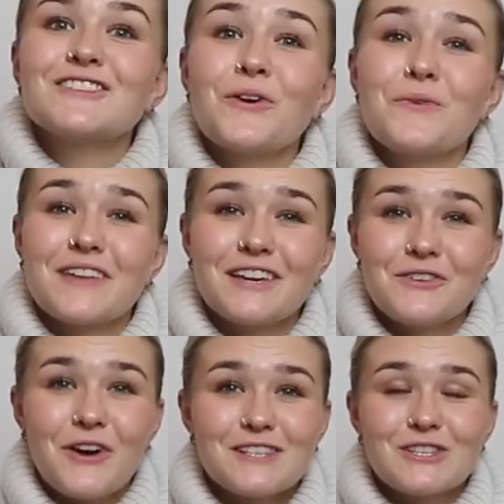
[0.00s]
So thank
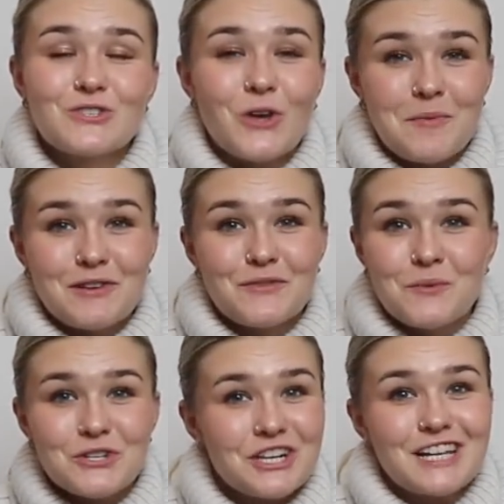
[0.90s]
you guys so much for
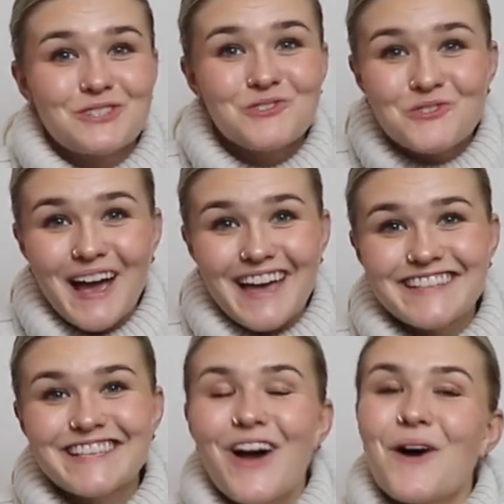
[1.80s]
watching as
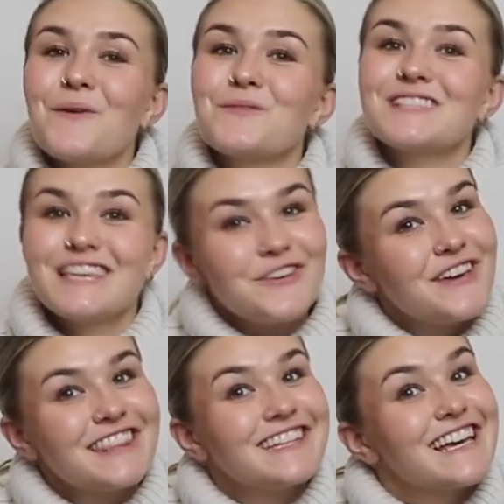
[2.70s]
always. I will see you
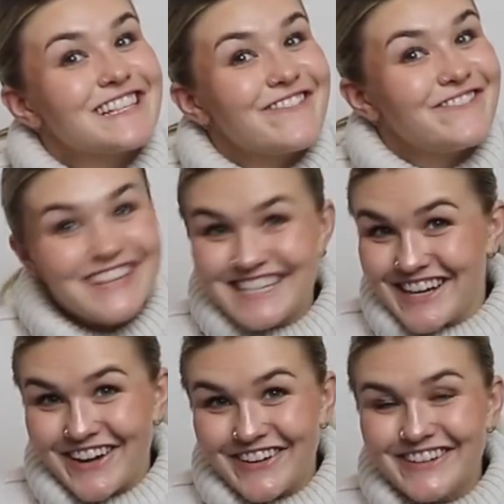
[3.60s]
in the next
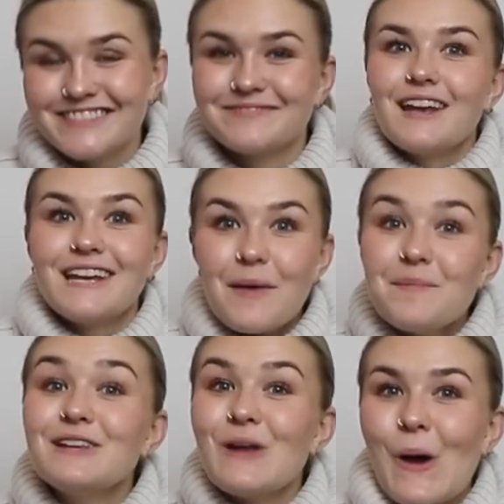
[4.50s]
video. Let
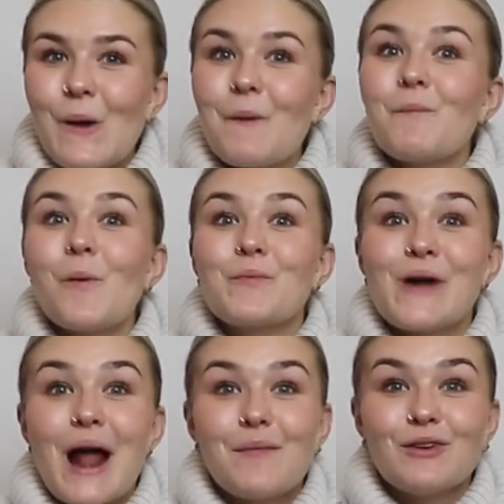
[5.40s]
me know what
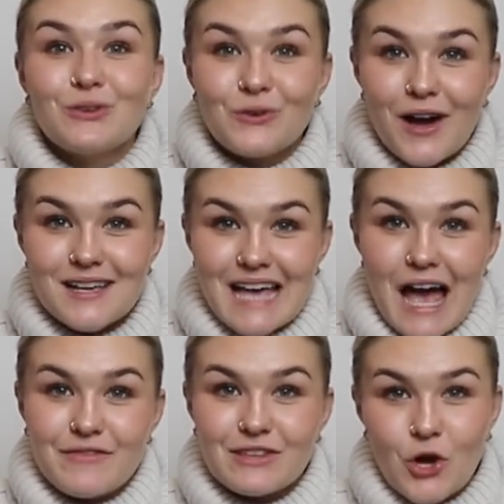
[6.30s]
pram you guys
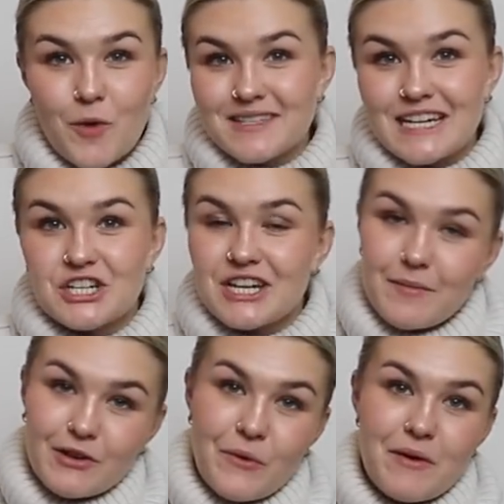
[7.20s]
have in the comment section
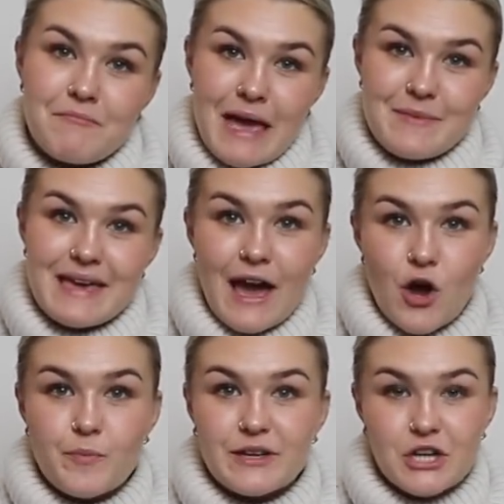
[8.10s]
down below, and maybe
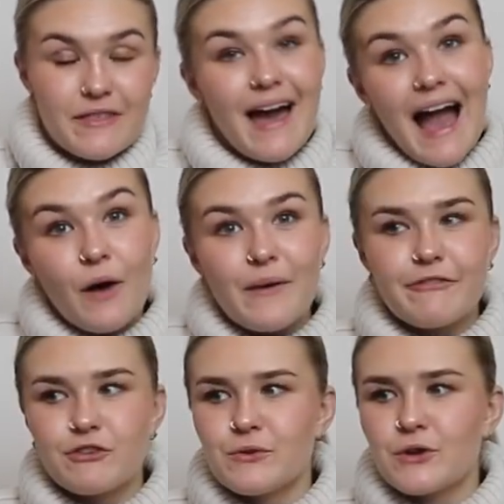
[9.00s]
help each other out
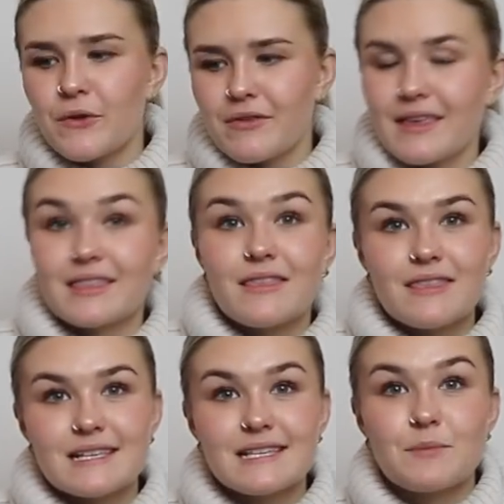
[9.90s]
if you don't think that
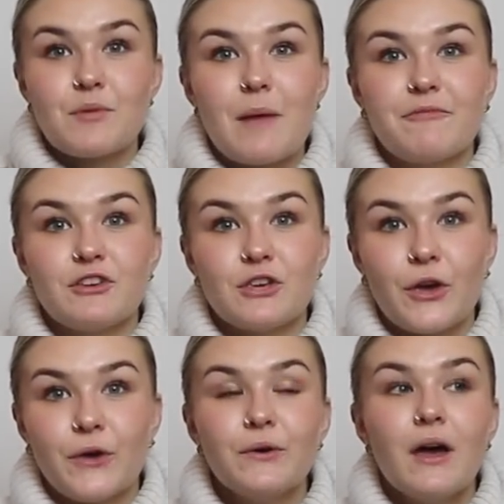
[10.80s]
this is the pram for
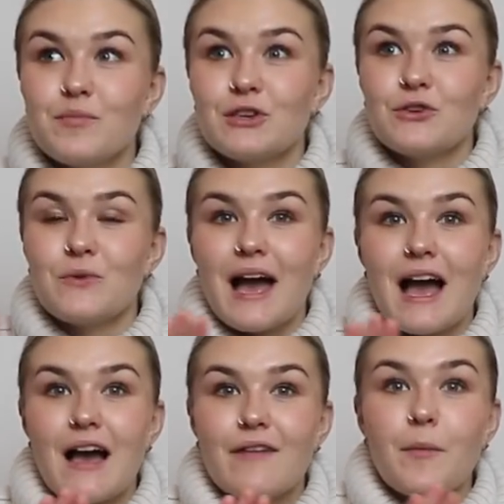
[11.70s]
you, but you
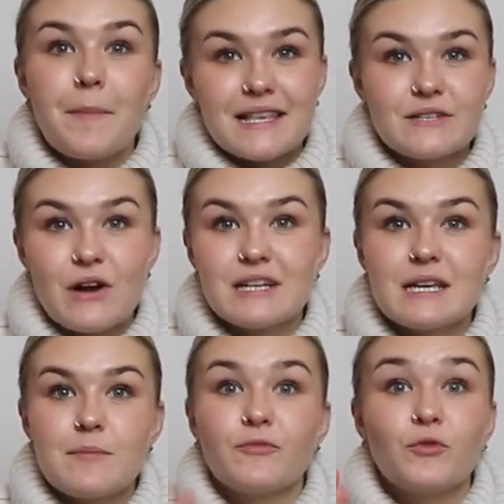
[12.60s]
have a better
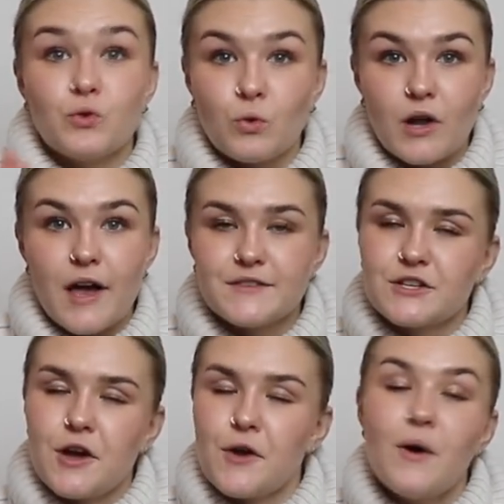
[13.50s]
idea for your
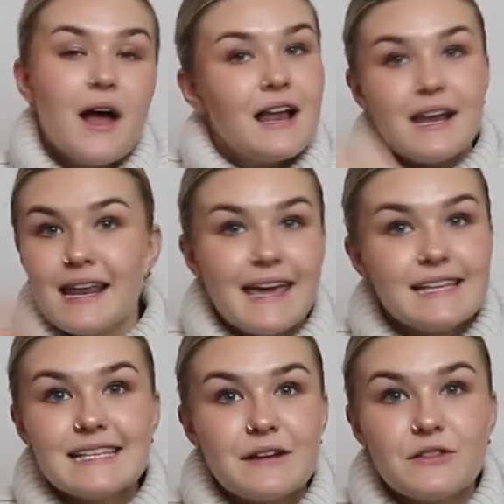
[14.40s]
lifestyle. Hit
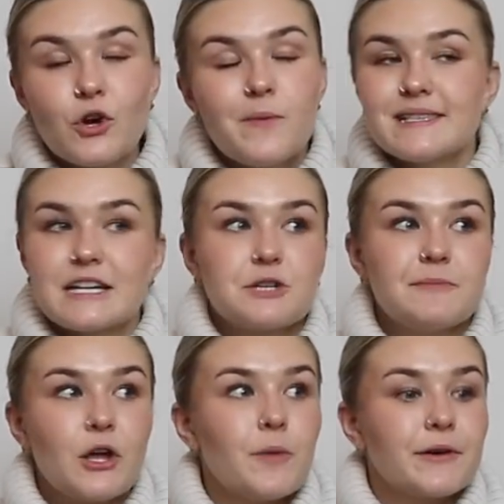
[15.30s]
it down in the comment section
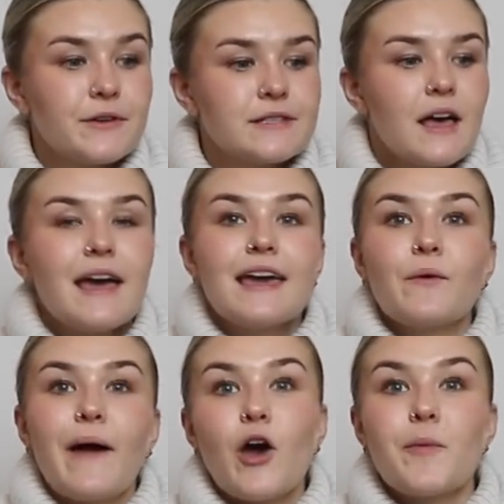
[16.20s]
below because it
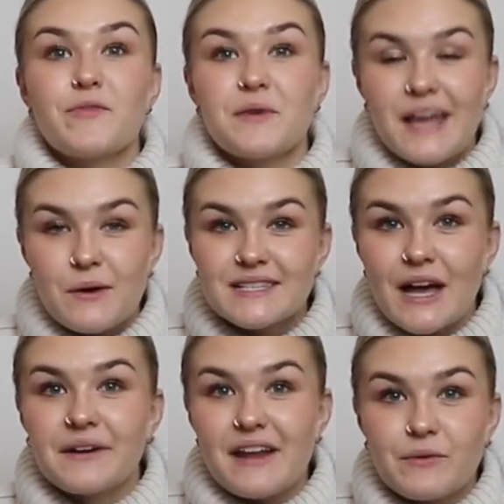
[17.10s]
will help everyone else
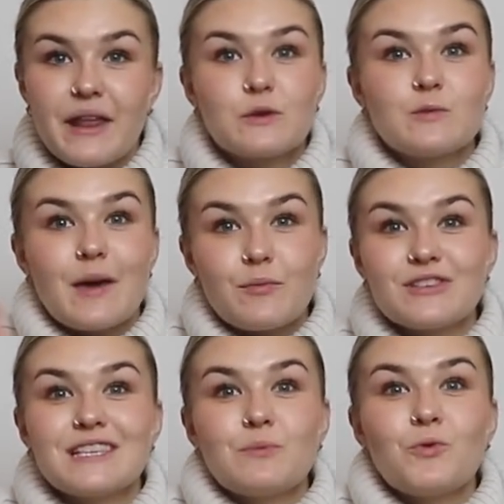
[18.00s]
out and everyone else will be able to
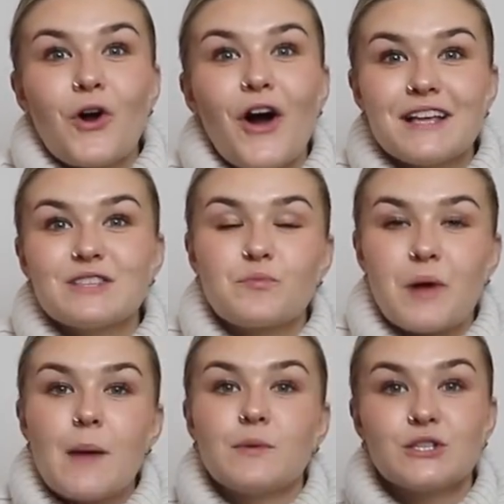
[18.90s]
see what kinds of
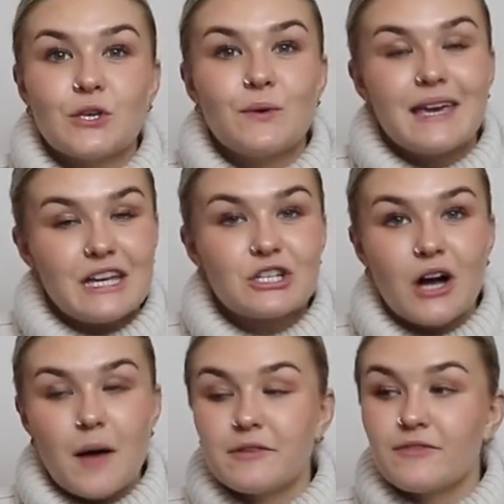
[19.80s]
pram would suit each
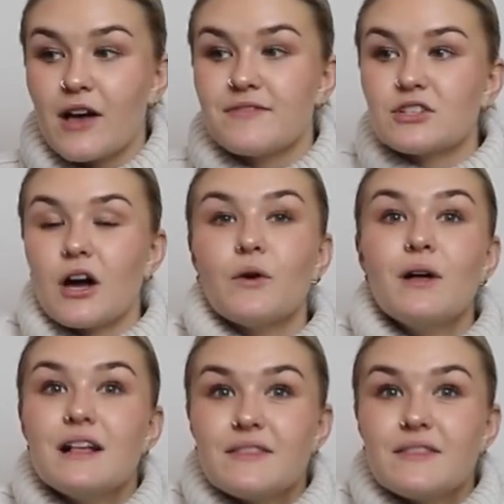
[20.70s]
kind of lifestyle.